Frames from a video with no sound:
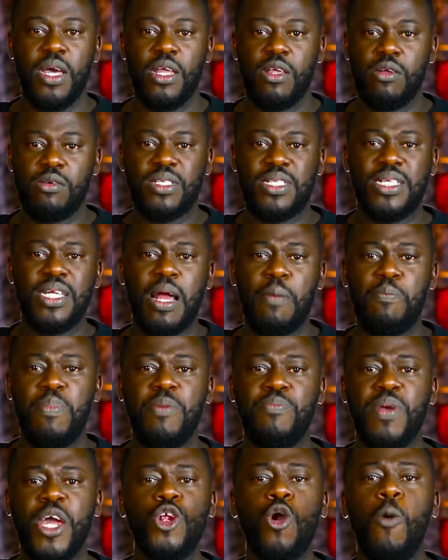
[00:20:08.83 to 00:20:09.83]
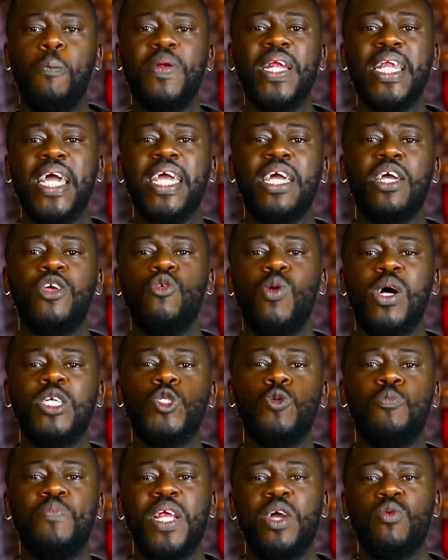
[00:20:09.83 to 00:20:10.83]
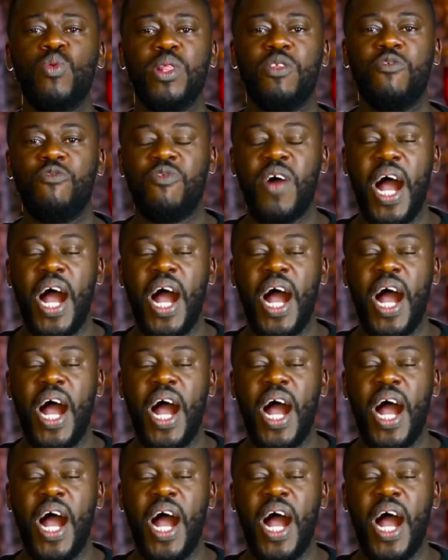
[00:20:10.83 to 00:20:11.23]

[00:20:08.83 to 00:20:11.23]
you're still a baby and you're playing, you want to play with